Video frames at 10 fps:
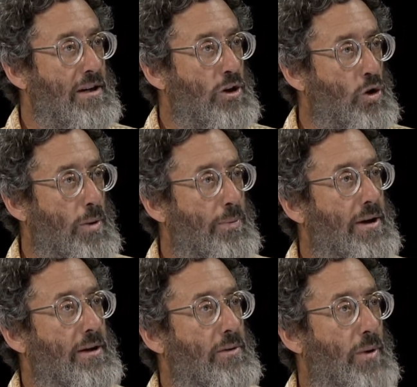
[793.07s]
corporate
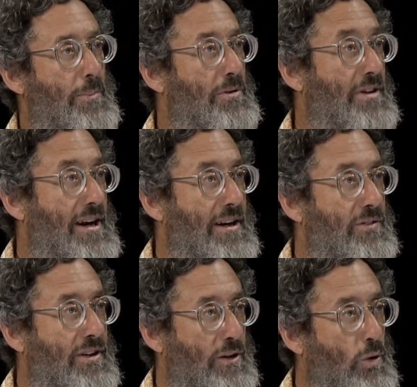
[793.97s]
representatives
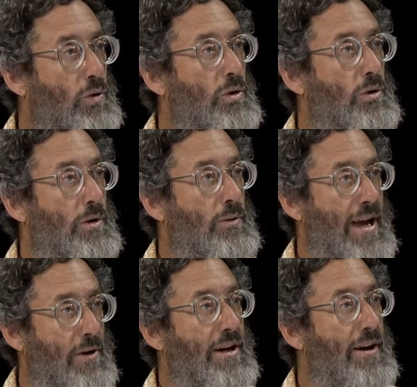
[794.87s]
and local or
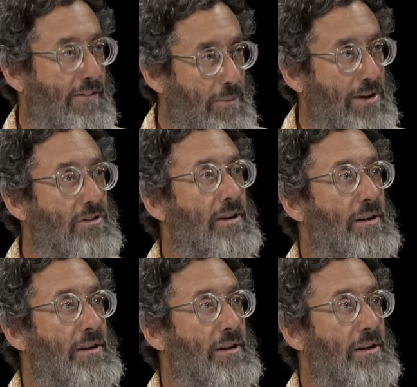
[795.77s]
county government. Mm-hmm.